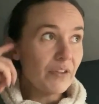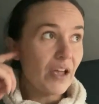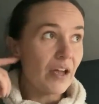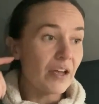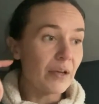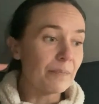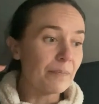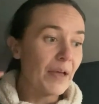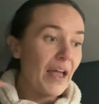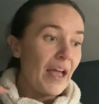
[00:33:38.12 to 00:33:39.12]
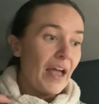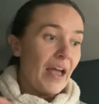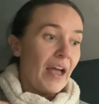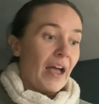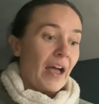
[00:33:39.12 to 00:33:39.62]

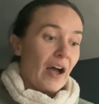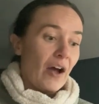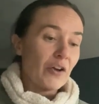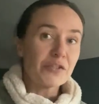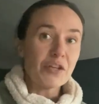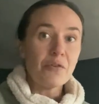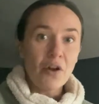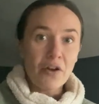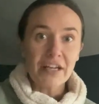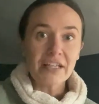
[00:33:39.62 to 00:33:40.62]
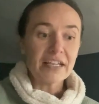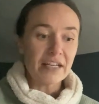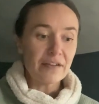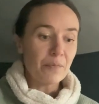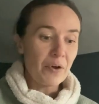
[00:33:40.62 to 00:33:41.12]
I also like to
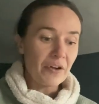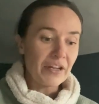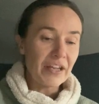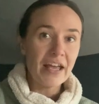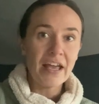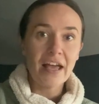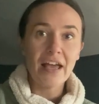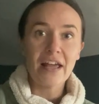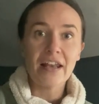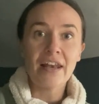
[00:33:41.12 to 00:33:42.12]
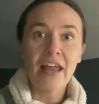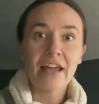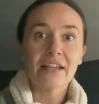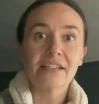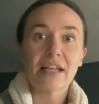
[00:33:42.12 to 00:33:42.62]
give my
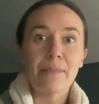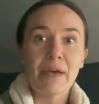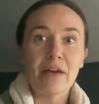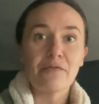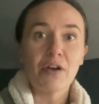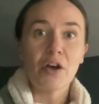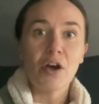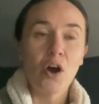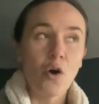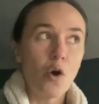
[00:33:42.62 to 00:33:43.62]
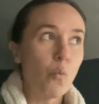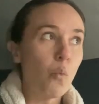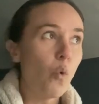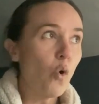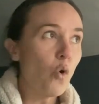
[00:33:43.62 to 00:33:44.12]
legs a bit of a
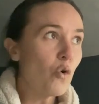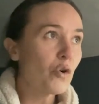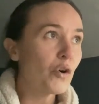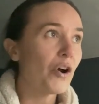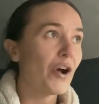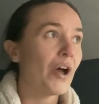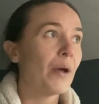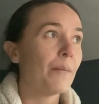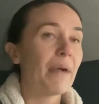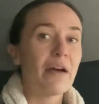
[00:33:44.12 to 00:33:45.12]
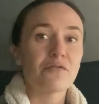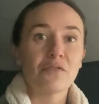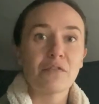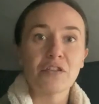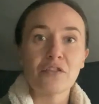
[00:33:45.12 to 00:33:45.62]
walk after
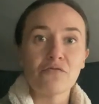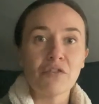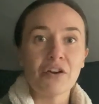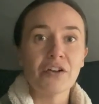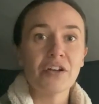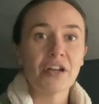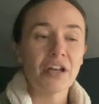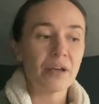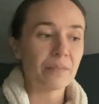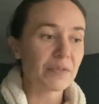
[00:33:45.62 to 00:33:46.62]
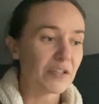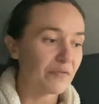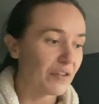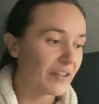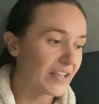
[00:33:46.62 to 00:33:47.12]
I've done the run, because I
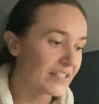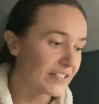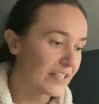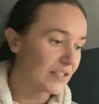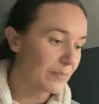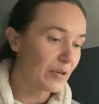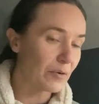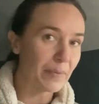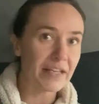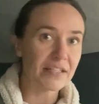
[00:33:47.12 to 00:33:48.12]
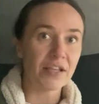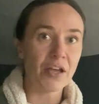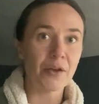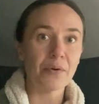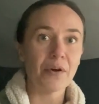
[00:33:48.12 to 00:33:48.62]
find they can seize up a little bit,
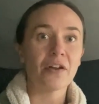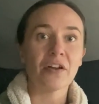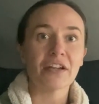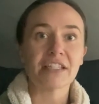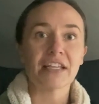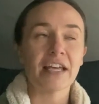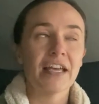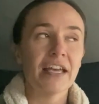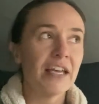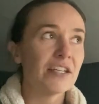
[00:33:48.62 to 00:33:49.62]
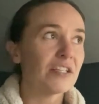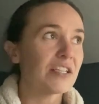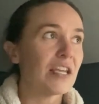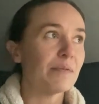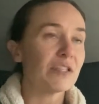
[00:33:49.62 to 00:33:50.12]
so I like to just
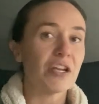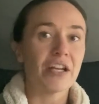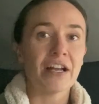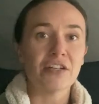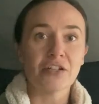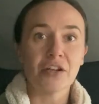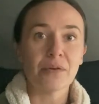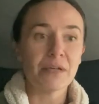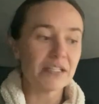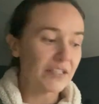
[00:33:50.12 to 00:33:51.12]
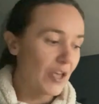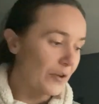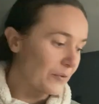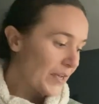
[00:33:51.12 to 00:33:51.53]
keep the circulation going. So